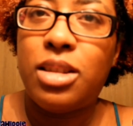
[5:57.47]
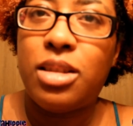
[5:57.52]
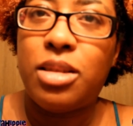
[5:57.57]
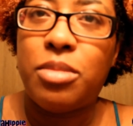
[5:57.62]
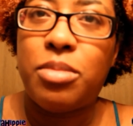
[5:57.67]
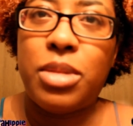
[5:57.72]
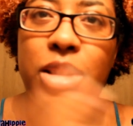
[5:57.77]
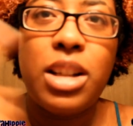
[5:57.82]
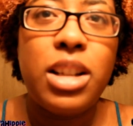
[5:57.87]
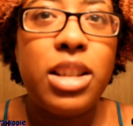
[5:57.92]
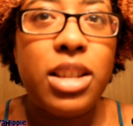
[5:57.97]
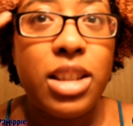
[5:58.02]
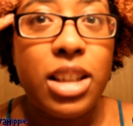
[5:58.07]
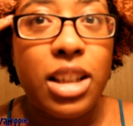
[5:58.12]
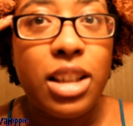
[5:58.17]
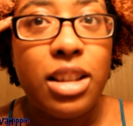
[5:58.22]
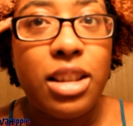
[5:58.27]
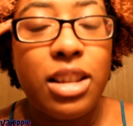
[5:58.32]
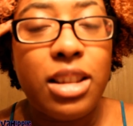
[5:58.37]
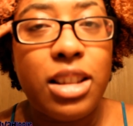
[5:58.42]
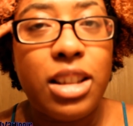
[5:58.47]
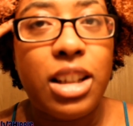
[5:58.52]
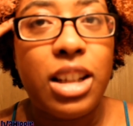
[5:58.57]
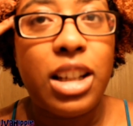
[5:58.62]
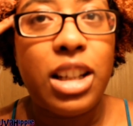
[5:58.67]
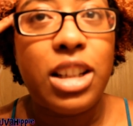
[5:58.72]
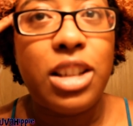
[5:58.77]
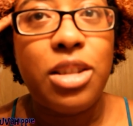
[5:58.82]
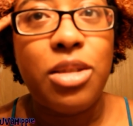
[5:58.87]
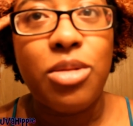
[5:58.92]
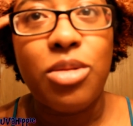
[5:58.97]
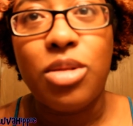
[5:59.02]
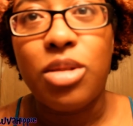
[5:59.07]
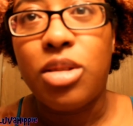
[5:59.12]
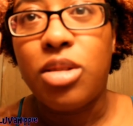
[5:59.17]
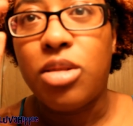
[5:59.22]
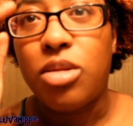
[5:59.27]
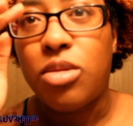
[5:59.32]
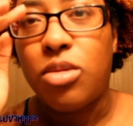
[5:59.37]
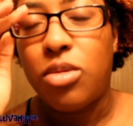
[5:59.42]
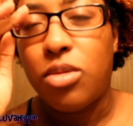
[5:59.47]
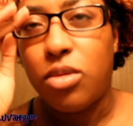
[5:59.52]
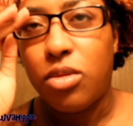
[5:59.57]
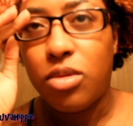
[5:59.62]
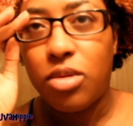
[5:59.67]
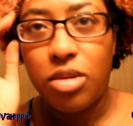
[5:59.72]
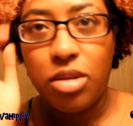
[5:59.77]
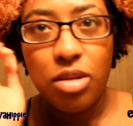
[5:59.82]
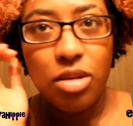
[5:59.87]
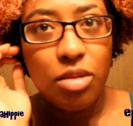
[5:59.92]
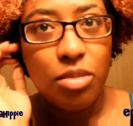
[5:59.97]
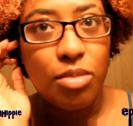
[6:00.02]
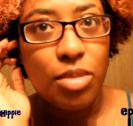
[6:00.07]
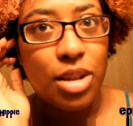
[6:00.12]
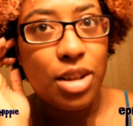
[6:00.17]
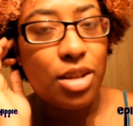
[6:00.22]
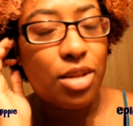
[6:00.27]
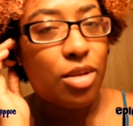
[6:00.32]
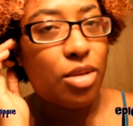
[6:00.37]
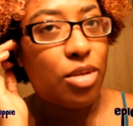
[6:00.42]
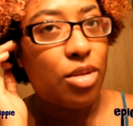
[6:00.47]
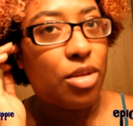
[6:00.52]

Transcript: the mindset that I had years ago based